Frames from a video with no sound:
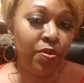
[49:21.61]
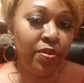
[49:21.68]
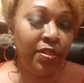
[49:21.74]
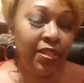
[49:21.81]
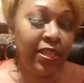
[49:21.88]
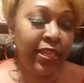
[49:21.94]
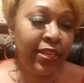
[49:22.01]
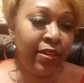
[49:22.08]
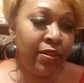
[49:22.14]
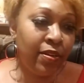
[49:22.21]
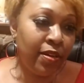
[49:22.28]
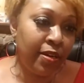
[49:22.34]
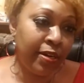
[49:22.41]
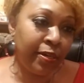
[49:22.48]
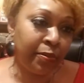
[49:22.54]
from you, and I
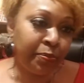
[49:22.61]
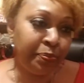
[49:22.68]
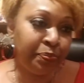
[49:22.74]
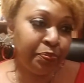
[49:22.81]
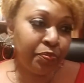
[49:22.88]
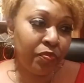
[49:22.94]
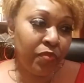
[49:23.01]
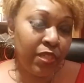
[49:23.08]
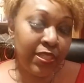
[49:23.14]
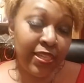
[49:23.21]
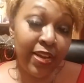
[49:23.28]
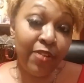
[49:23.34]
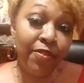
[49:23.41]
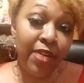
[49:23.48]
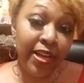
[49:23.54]
need to be with
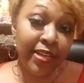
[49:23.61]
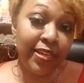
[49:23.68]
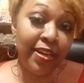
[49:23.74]
you, and